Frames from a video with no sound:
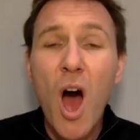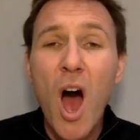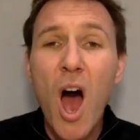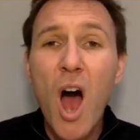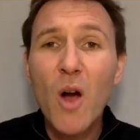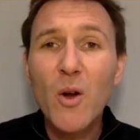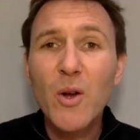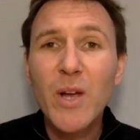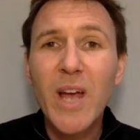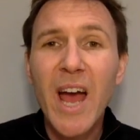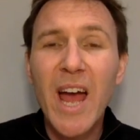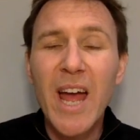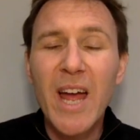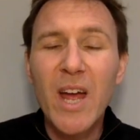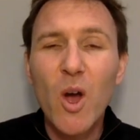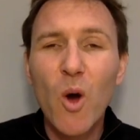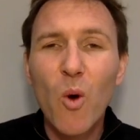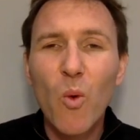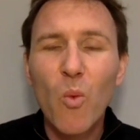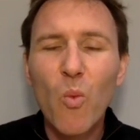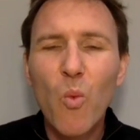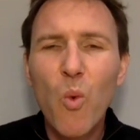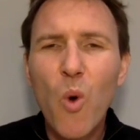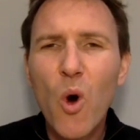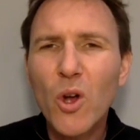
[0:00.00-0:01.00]
Okay,
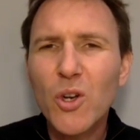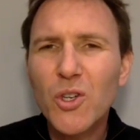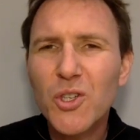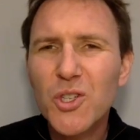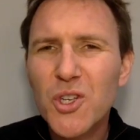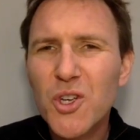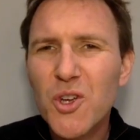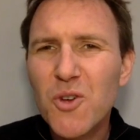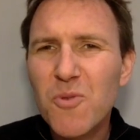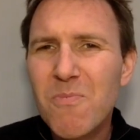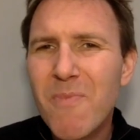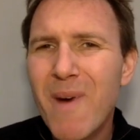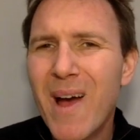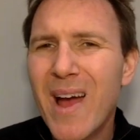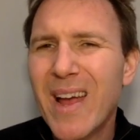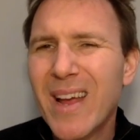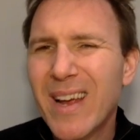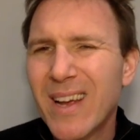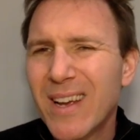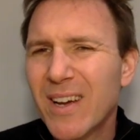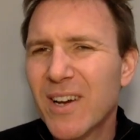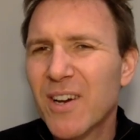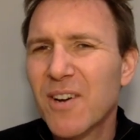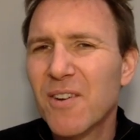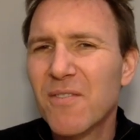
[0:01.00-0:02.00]
what do you
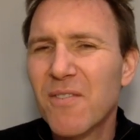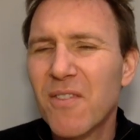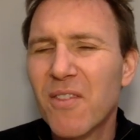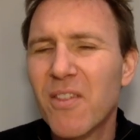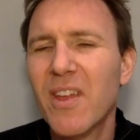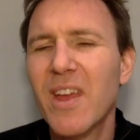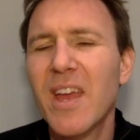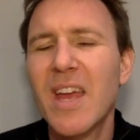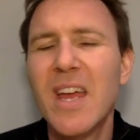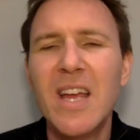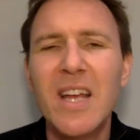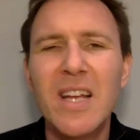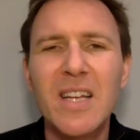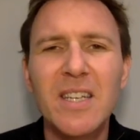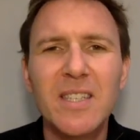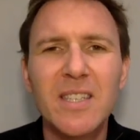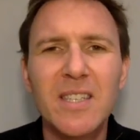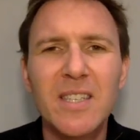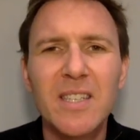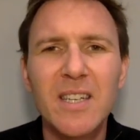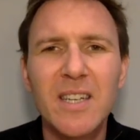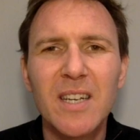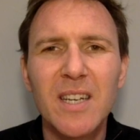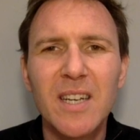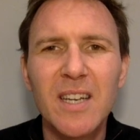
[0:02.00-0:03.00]
make of
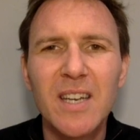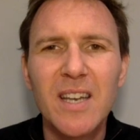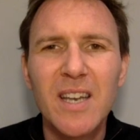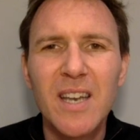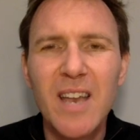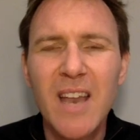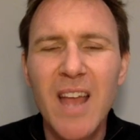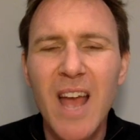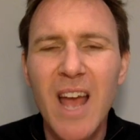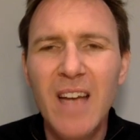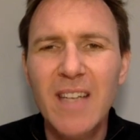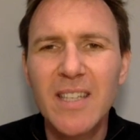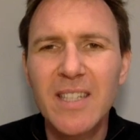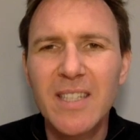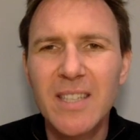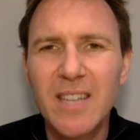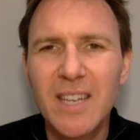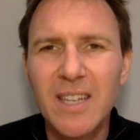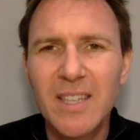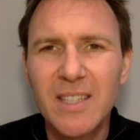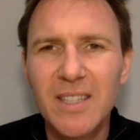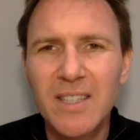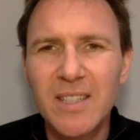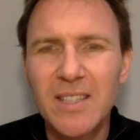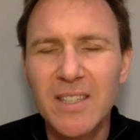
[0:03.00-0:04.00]
these next
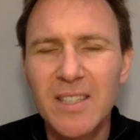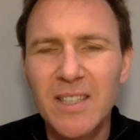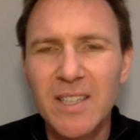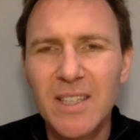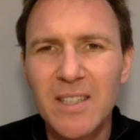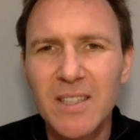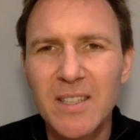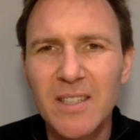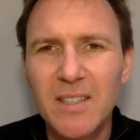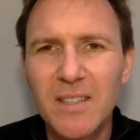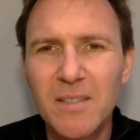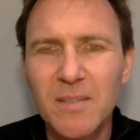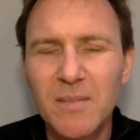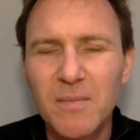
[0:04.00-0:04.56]
sentences?